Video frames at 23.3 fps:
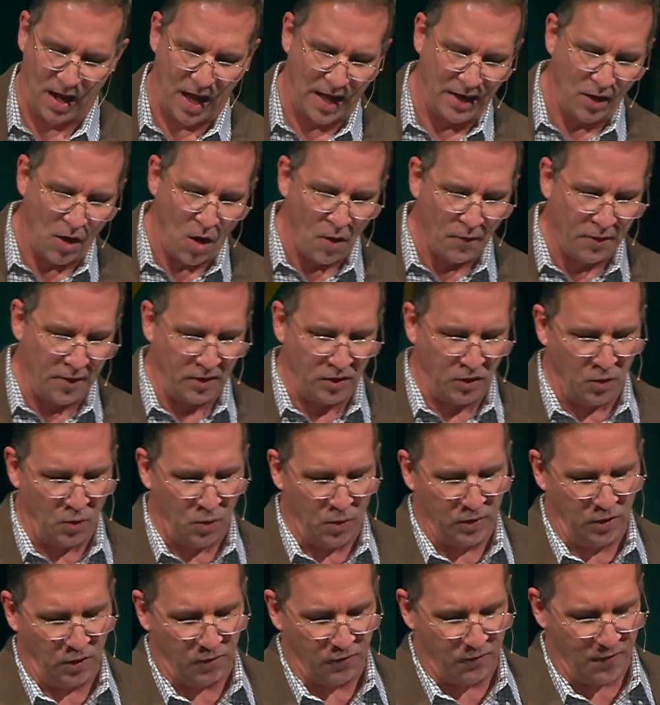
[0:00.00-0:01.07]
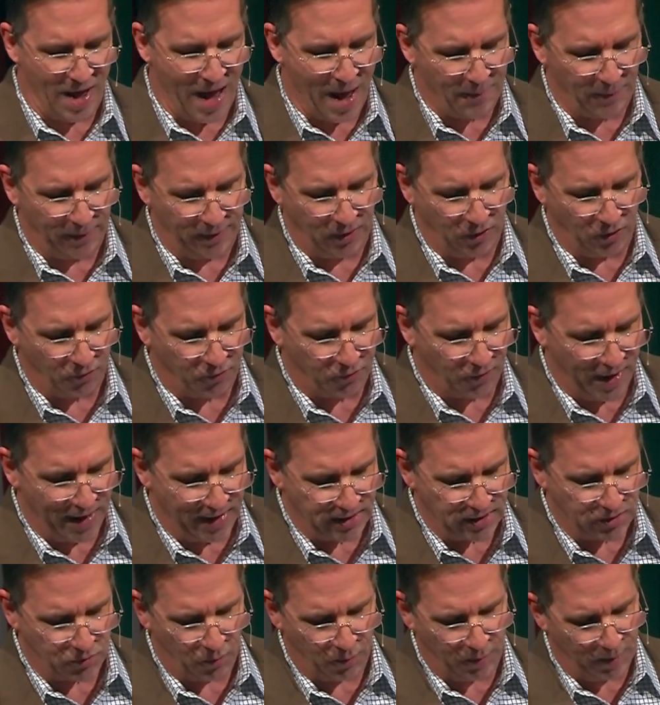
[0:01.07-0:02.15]
I know that you and your family and your
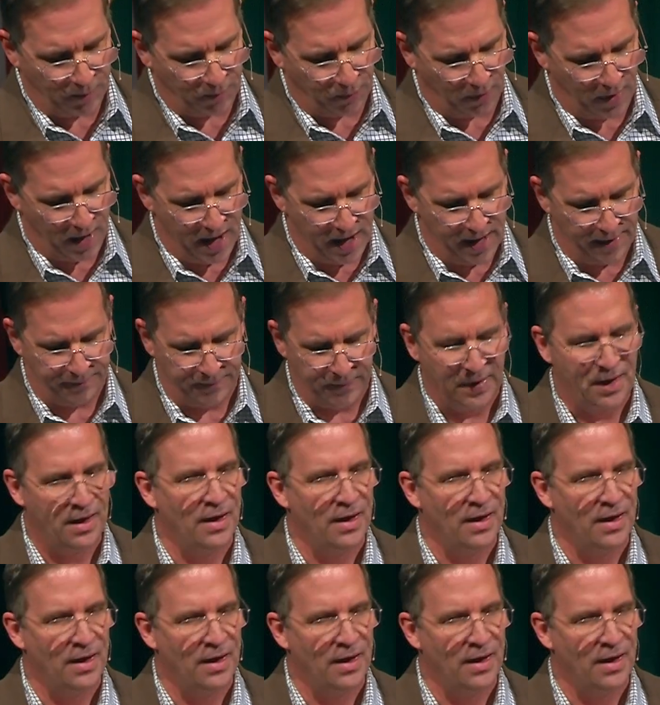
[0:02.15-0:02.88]
friends will be praying,